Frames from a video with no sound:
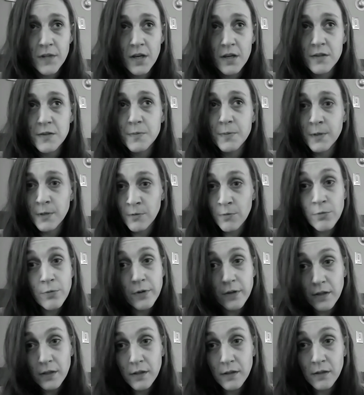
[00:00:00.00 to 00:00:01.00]
it's been a
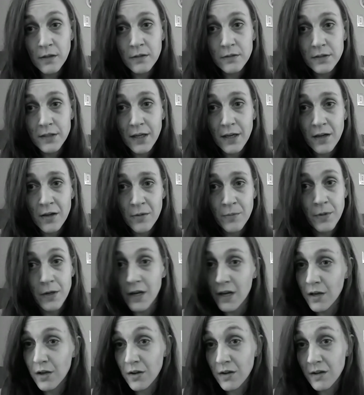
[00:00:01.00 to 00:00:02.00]
really long time, and
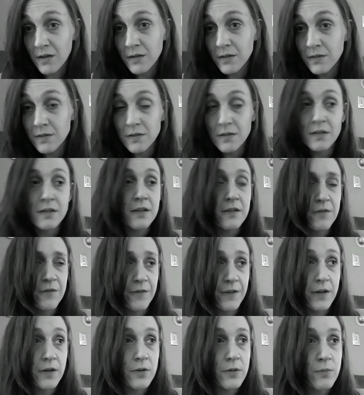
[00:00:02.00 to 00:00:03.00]
I honestly
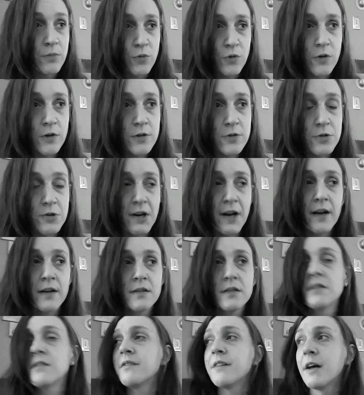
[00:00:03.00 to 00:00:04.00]
felt more
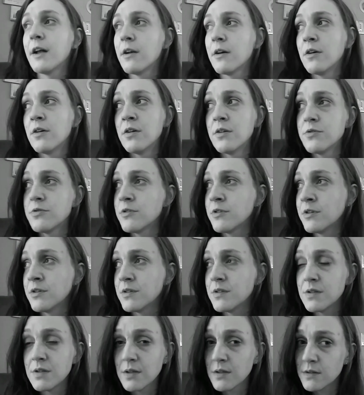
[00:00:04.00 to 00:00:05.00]
attractive at
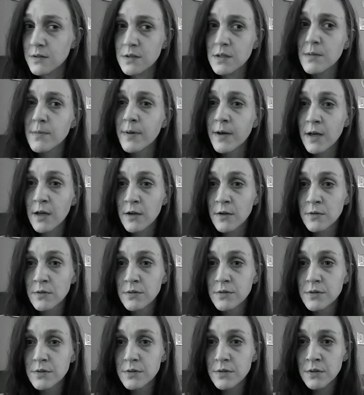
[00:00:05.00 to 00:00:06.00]
160
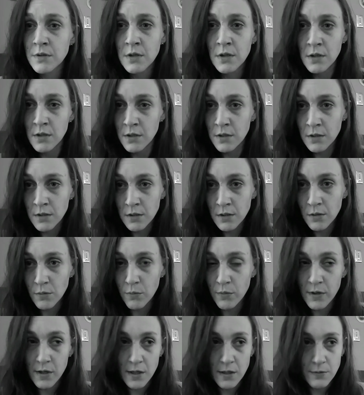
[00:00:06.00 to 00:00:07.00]
pounds
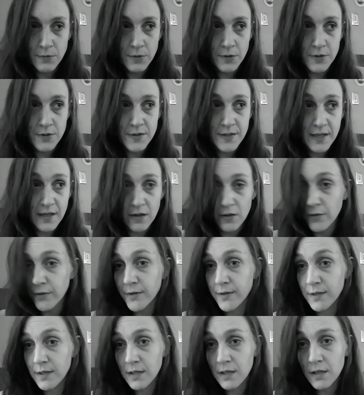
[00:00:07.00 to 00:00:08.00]
when I was
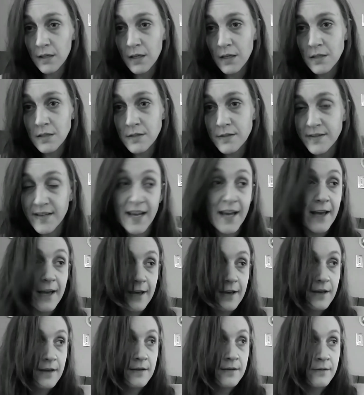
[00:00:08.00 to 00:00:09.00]
healthy and
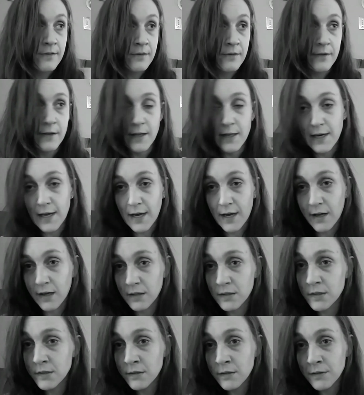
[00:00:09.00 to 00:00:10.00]
tan and
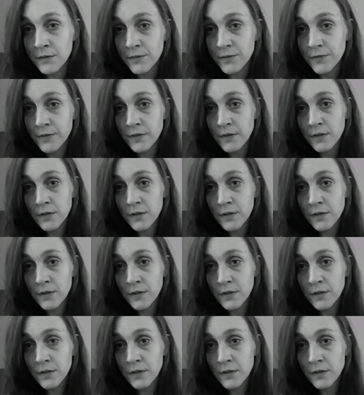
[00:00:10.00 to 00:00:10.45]
active